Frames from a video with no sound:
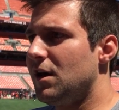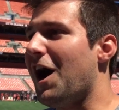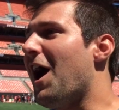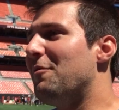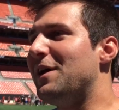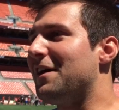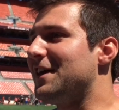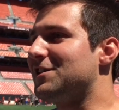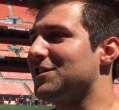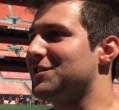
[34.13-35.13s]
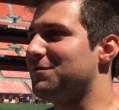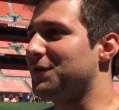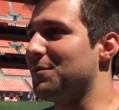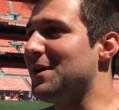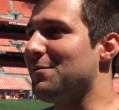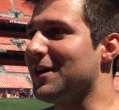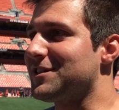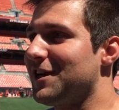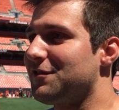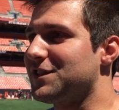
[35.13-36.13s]
I think just for me,
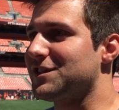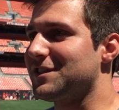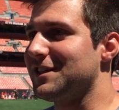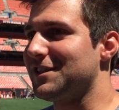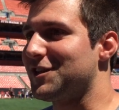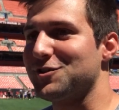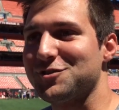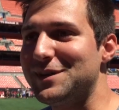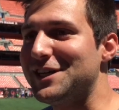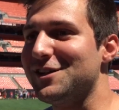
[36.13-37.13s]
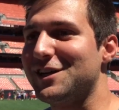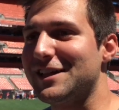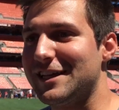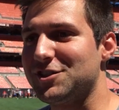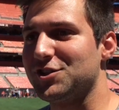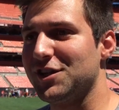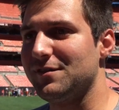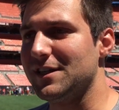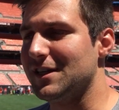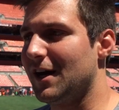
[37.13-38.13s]
myself, just social media, look at the history
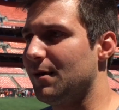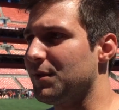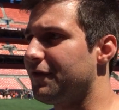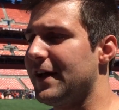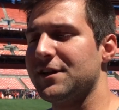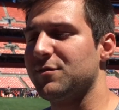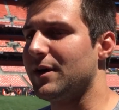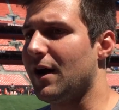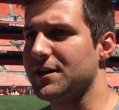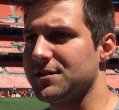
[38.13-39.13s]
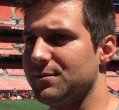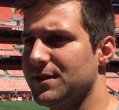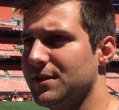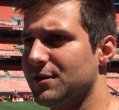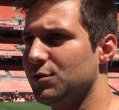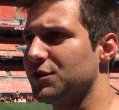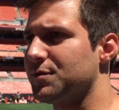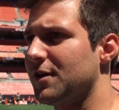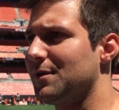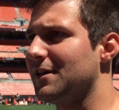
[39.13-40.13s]
of it. The fans have been awesome. The coolest
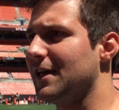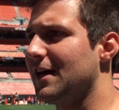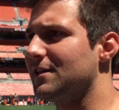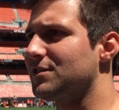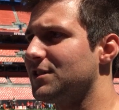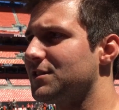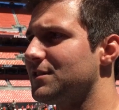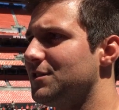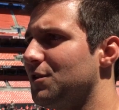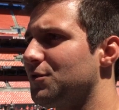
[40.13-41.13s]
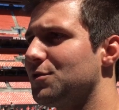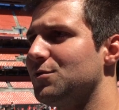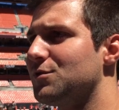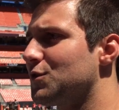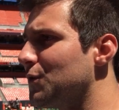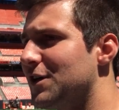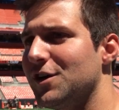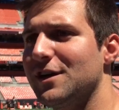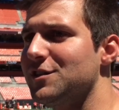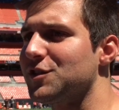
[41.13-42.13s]
part about that is just, through
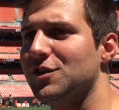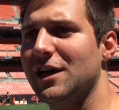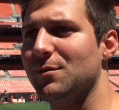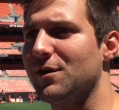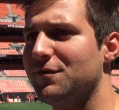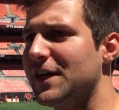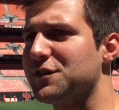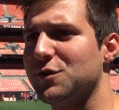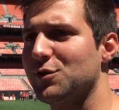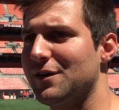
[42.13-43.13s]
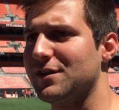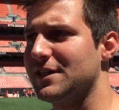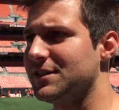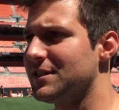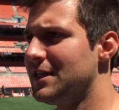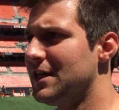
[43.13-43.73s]
Twitter or Instagram or Facebook, whatever it is,